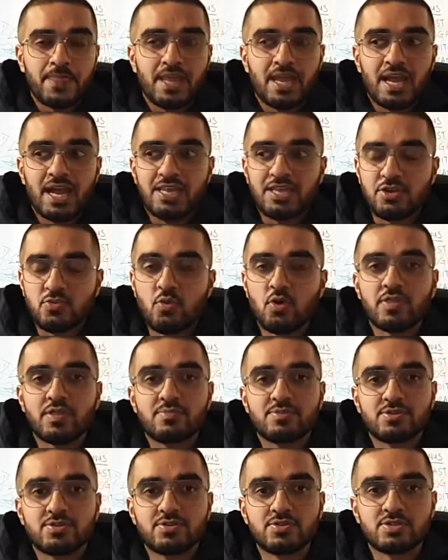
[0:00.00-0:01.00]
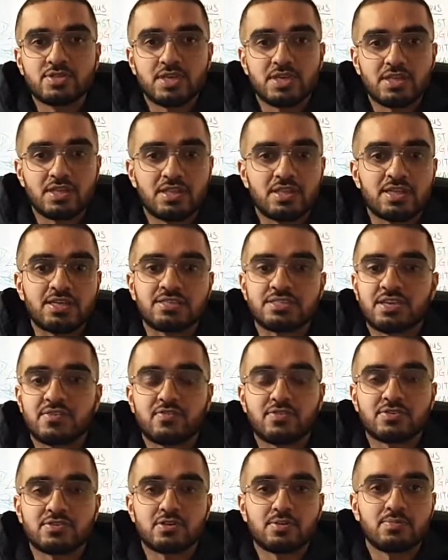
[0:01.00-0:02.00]
and you want them to do certain things, say for
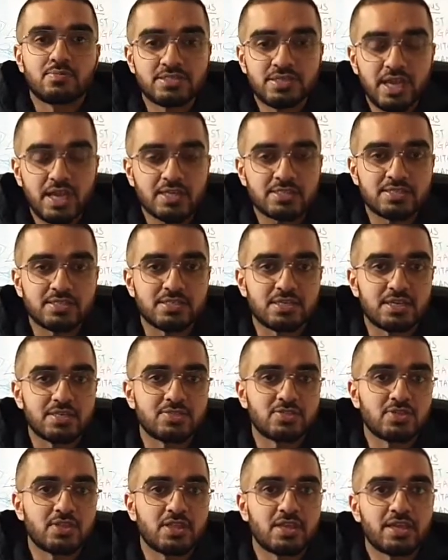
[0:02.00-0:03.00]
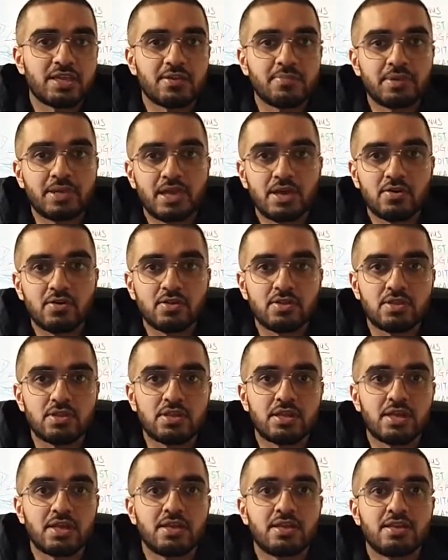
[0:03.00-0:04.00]
example, to exercise so that they can be healthy
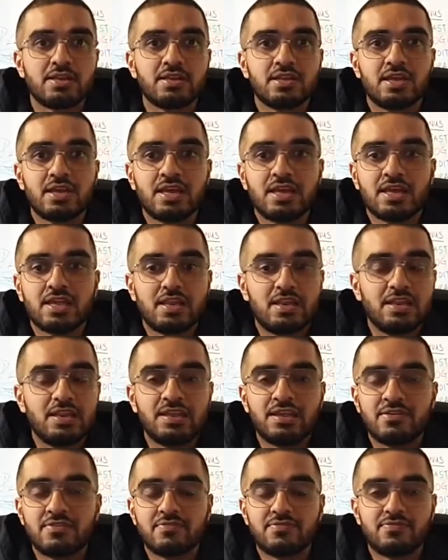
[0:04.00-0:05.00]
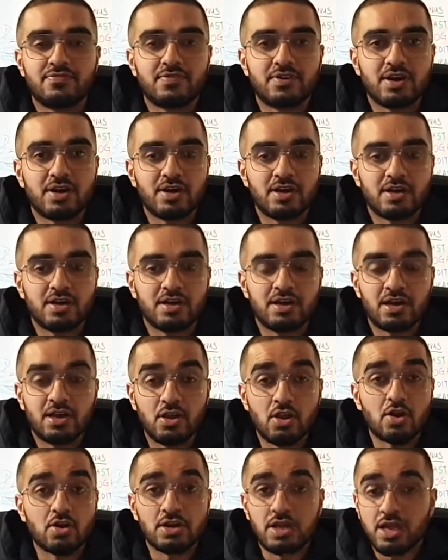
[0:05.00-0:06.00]
and live a
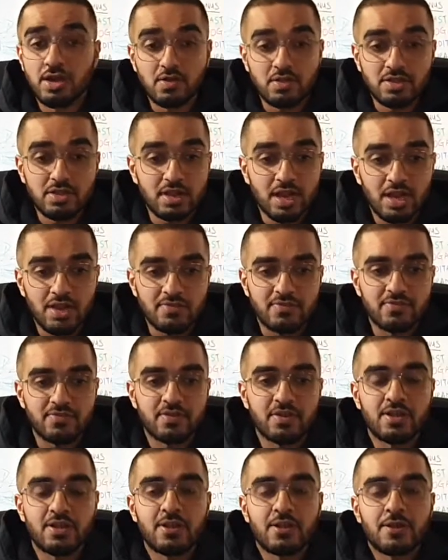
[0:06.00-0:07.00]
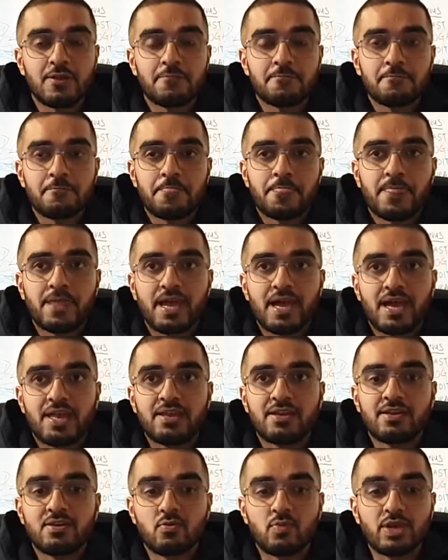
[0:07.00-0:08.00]
long, healthy life.
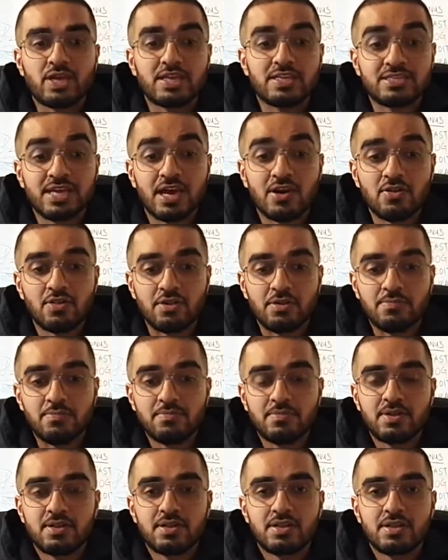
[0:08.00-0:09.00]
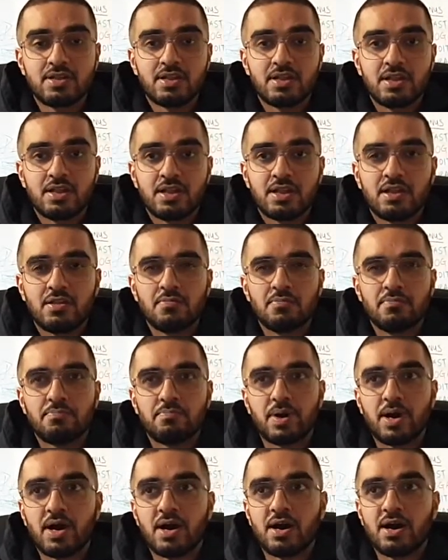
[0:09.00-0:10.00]
And we can tell them,
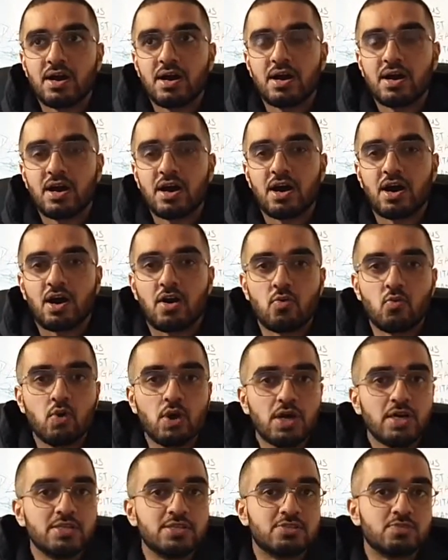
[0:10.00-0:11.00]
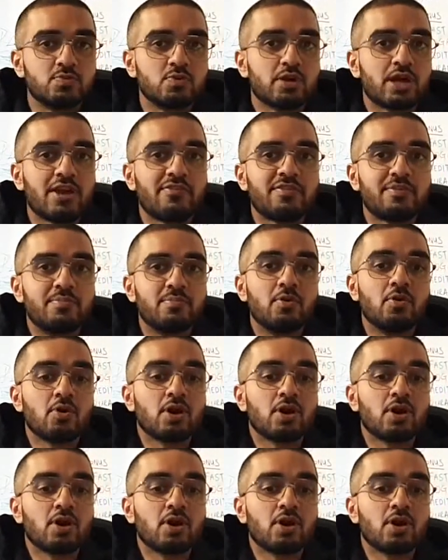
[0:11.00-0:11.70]
but our words will carry more